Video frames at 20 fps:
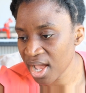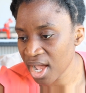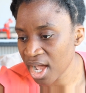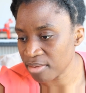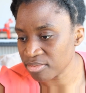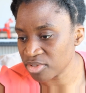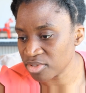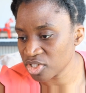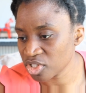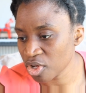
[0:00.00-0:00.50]

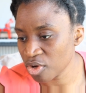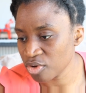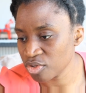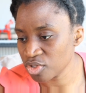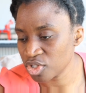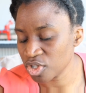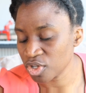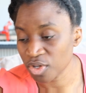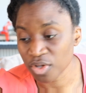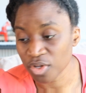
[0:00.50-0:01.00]
I'm just going
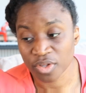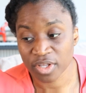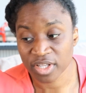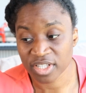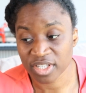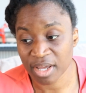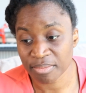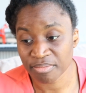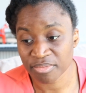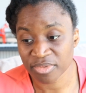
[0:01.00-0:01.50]
to
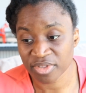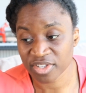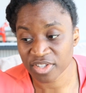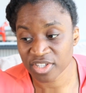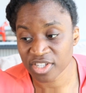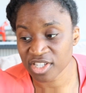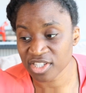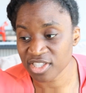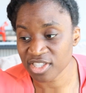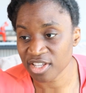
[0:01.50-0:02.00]
examine. This
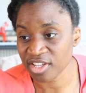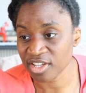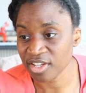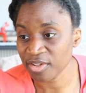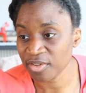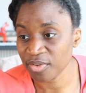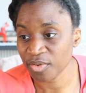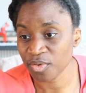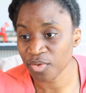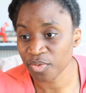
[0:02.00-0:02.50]
is the
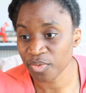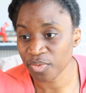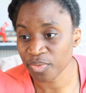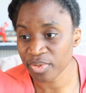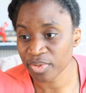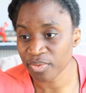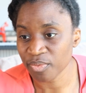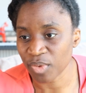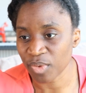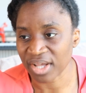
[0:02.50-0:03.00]

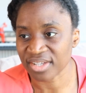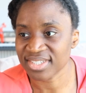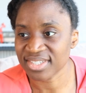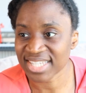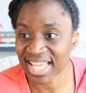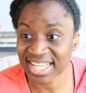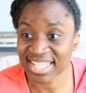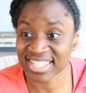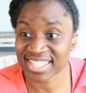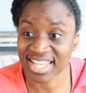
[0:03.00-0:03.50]

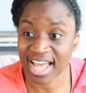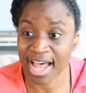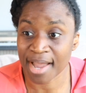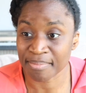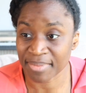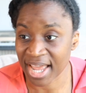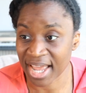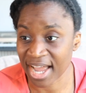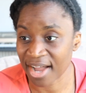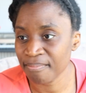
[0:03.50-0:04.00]
second time
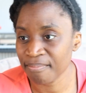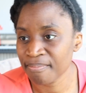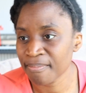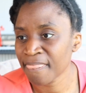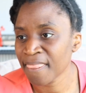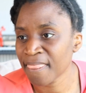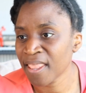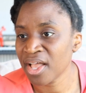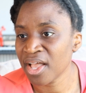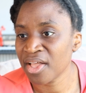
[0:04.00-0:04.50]
now
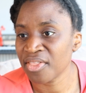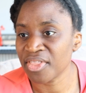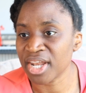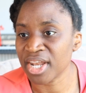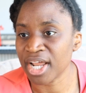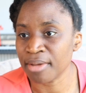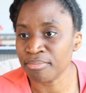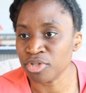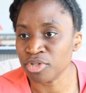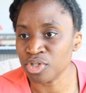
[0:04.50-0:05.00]
that
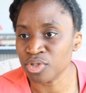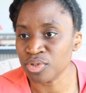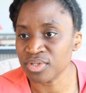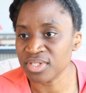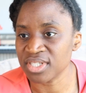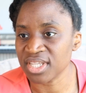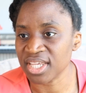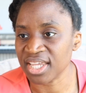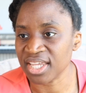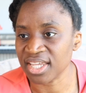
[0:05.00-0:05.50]
I'm
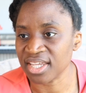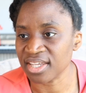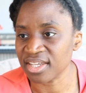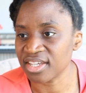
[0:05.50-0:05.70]
using